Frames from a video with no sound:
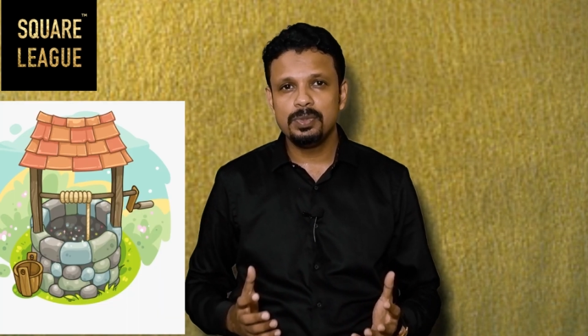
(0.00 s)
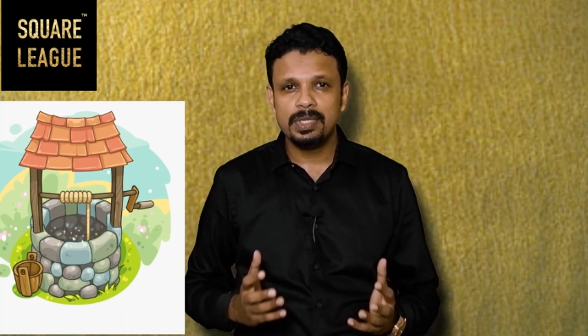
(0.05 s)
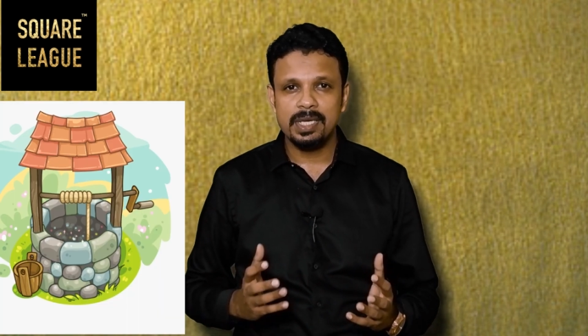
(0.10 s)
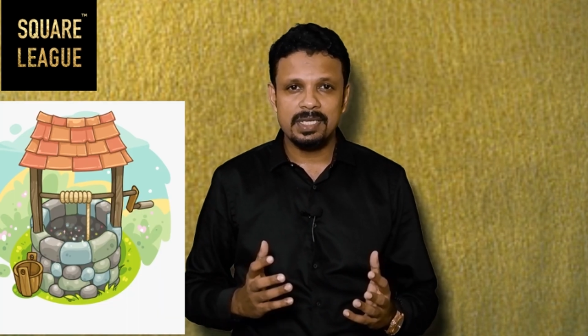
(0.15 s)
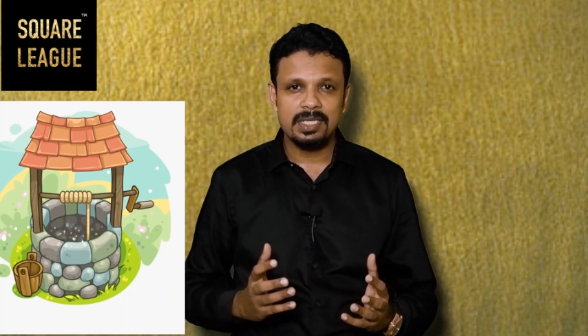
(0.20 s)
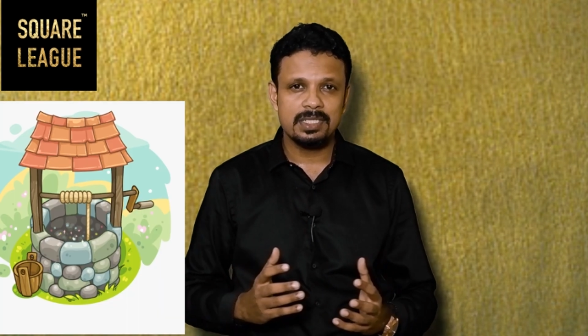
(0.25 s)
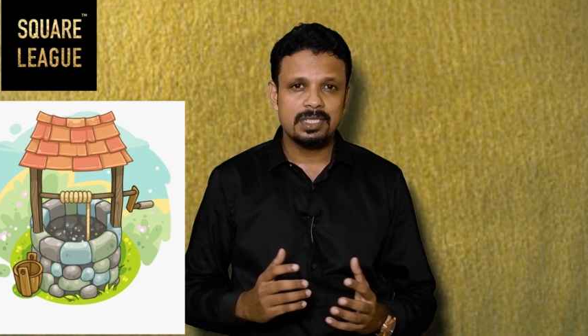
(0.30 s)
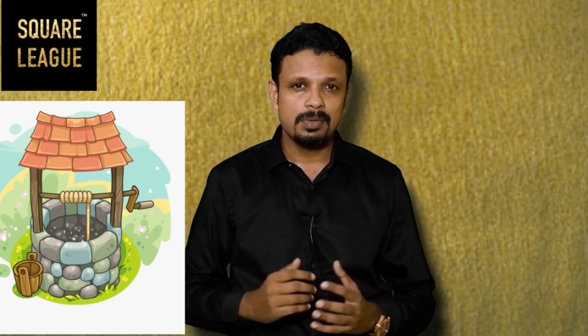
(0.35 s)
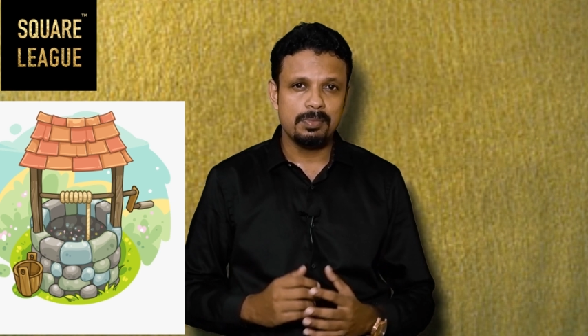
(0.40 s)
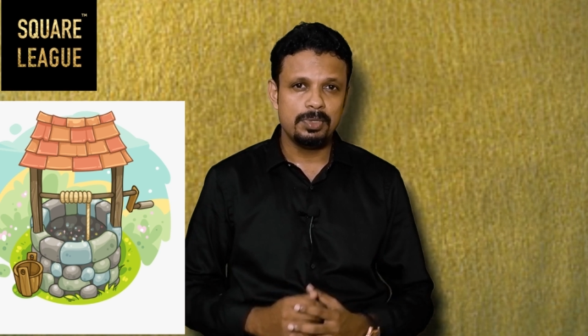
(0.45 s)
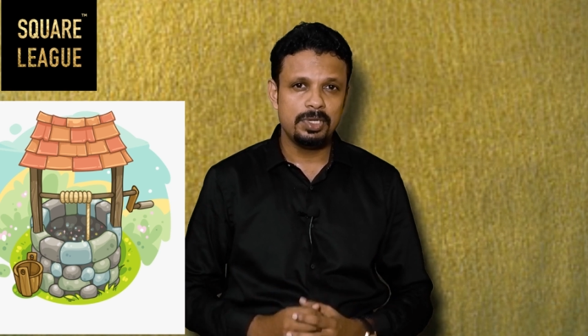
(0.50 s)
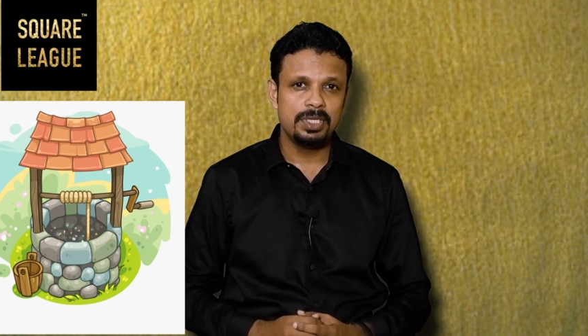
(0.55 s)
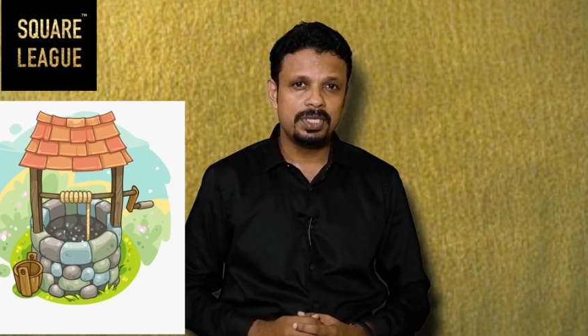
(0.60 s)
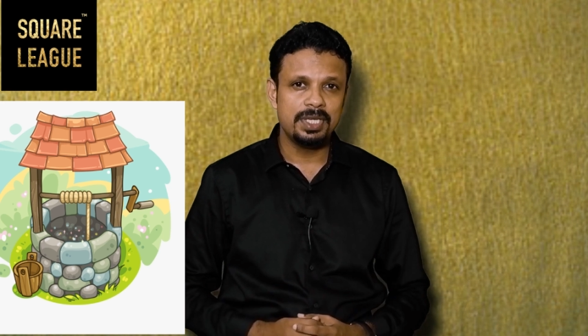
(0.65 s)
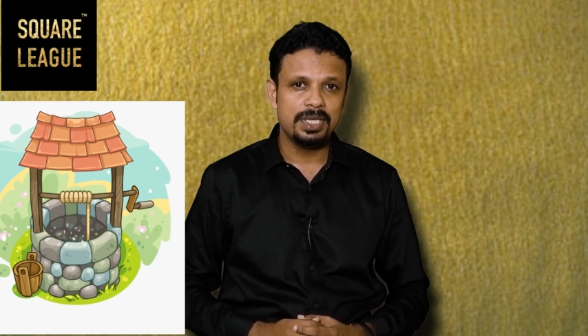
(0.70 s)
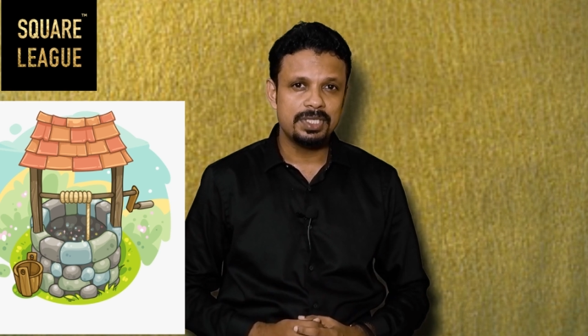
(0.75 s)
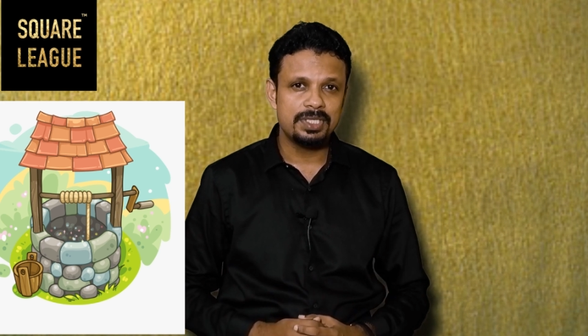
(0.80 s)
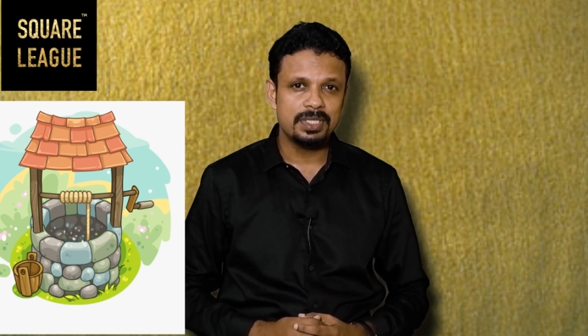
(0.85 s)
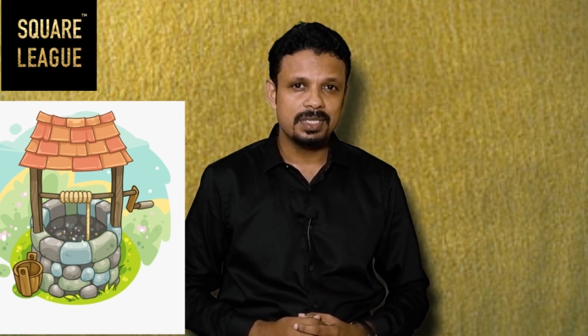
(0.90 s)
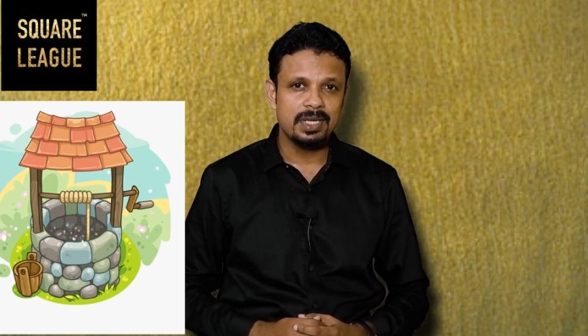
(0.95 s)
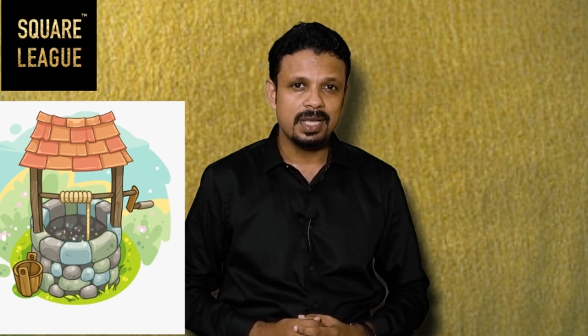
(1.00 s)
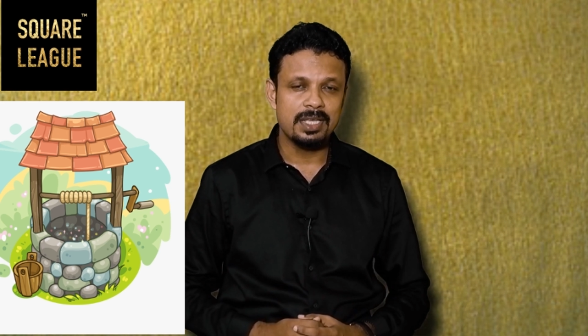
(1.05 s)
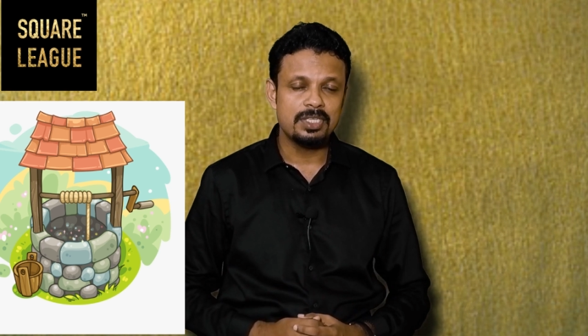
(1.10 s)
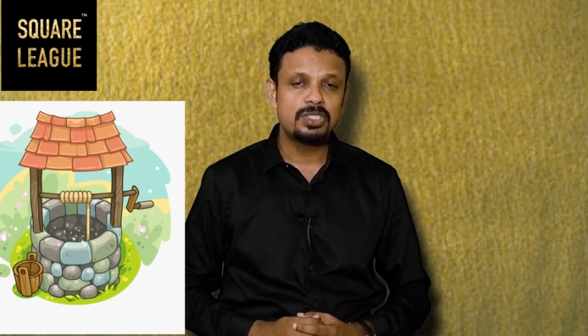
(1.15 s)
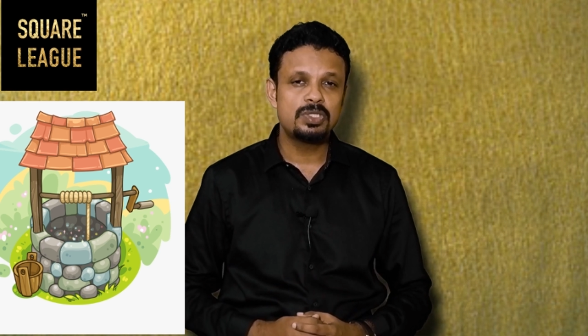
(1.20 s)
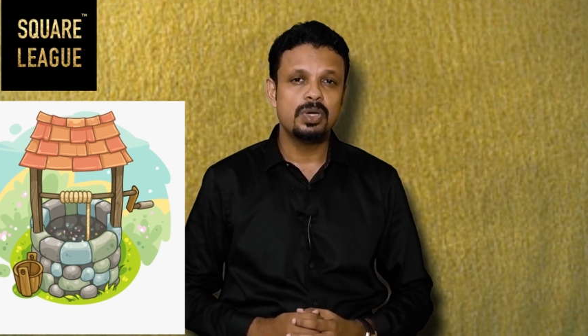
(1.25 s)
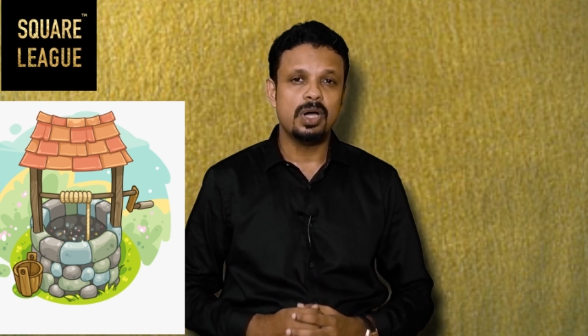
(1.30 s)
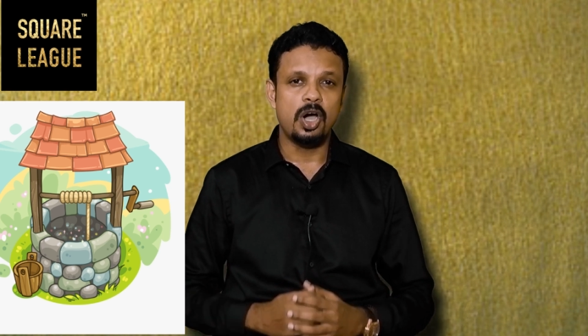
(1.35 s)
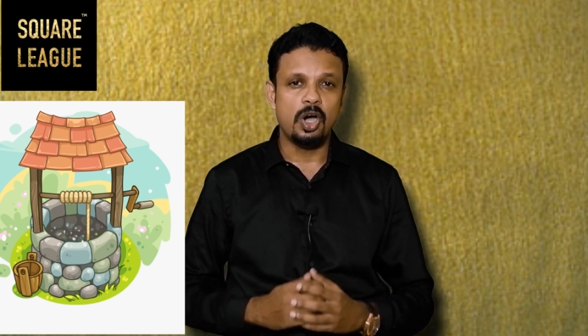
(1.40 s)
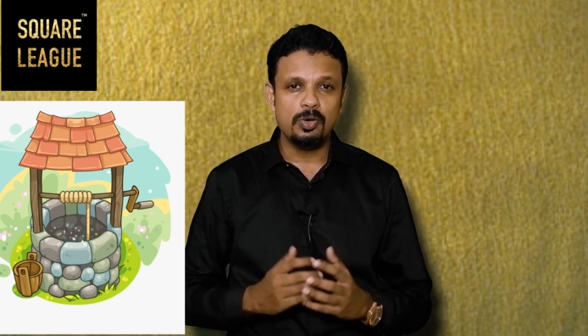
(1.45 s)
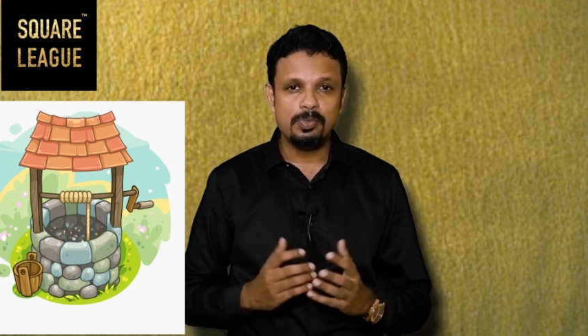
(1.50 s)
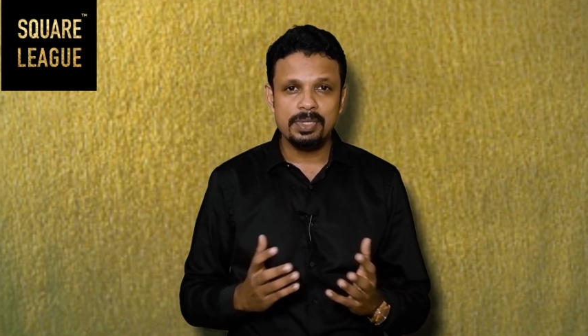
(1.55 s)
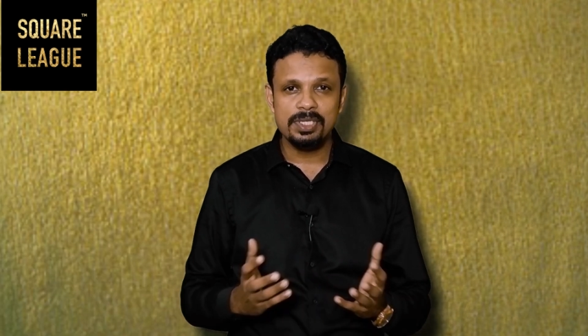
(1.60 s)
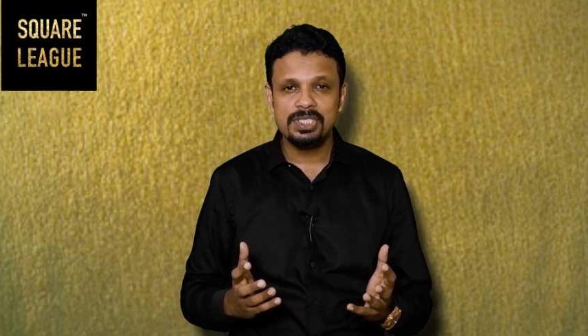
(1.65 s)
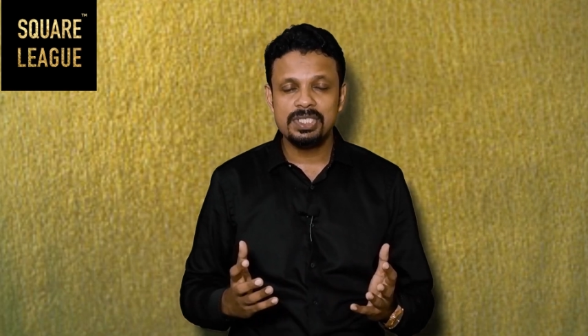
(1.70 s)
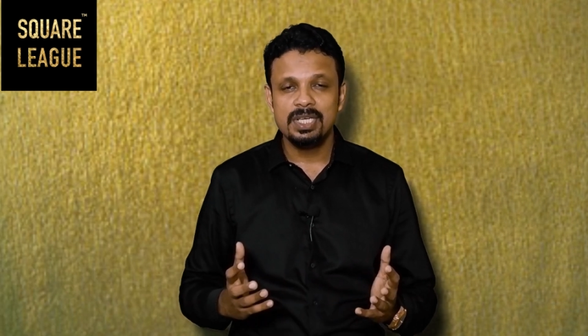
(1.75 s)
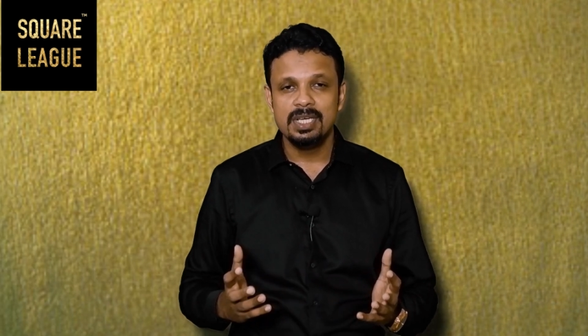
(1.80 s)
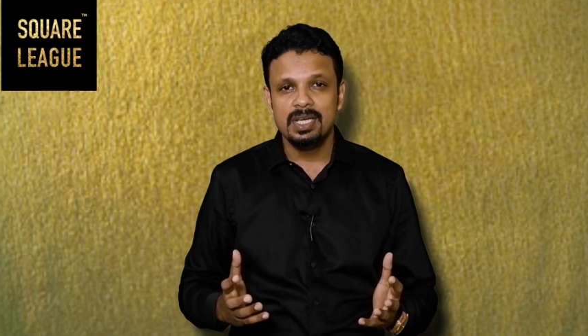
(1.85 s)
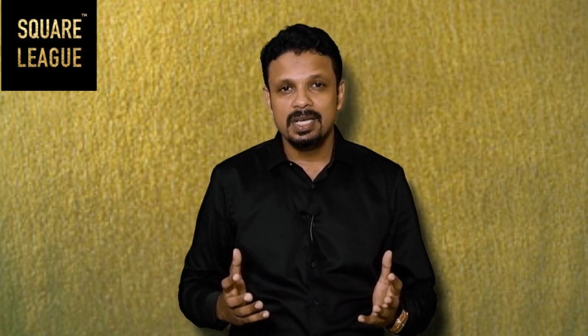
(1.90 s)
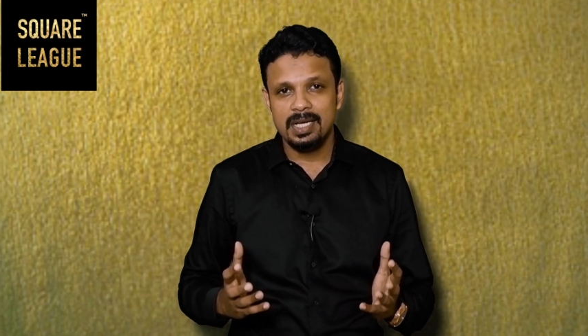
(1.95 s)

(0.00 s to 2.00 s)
get a communication as to how much